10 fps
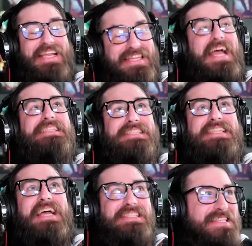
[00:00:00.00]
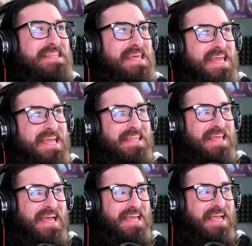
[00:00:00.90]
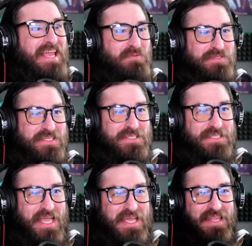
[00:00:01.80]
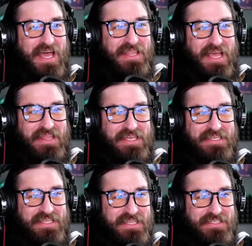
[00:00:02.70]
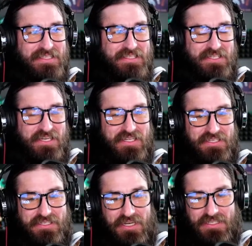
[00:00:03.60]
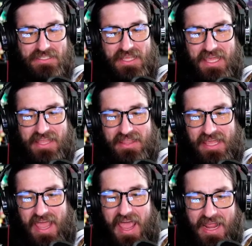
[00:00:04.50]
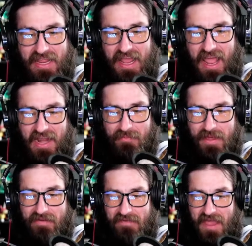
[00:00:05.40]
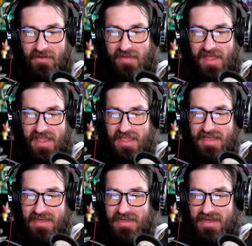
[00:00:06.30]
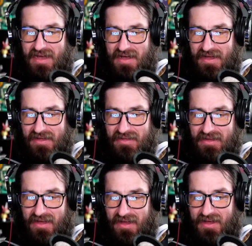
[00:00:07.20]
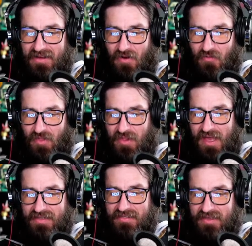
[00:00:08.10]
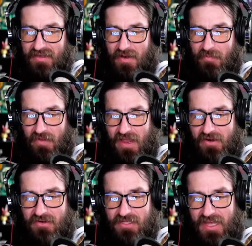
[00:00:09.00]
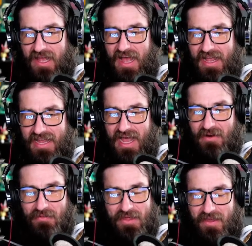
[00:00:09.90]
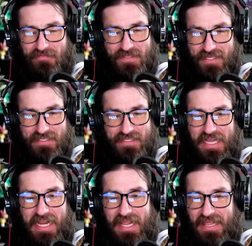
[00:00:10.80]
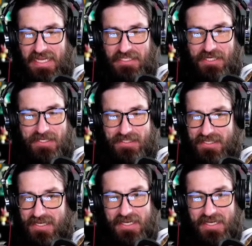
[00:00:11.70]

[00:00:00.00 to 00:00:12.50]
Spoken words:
That's the thing that I keep saying, that like this is just the anime of anime. Over the last couple of years, I don't think I've seen anything just